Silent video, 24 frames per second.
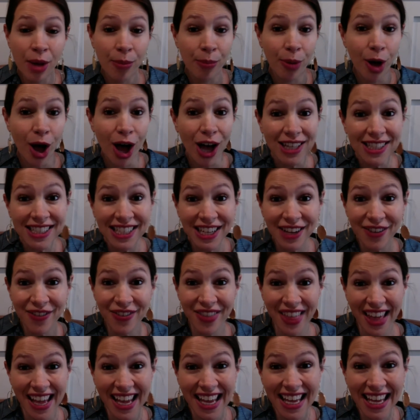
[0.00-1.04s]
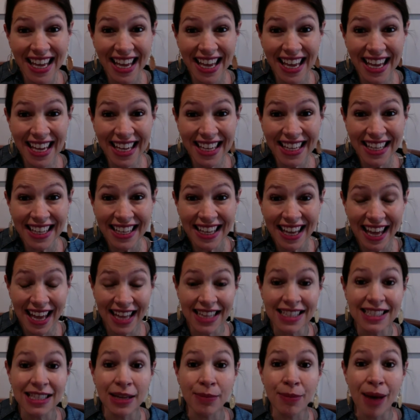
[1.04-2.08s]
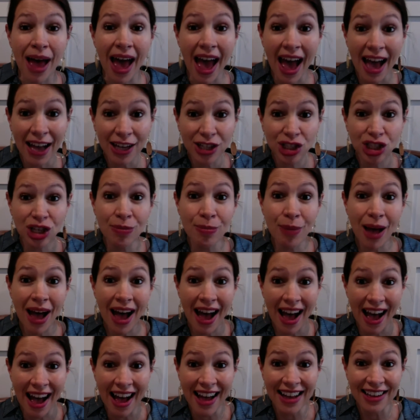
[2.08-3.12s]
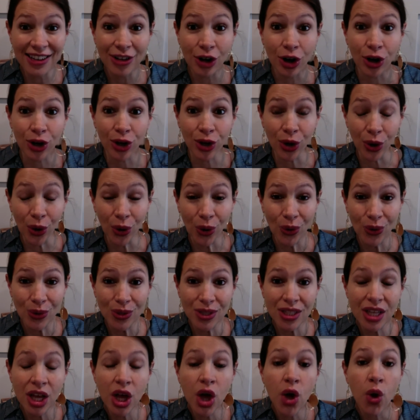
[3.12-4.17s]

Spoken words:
positive thinking, and some action behind our goals,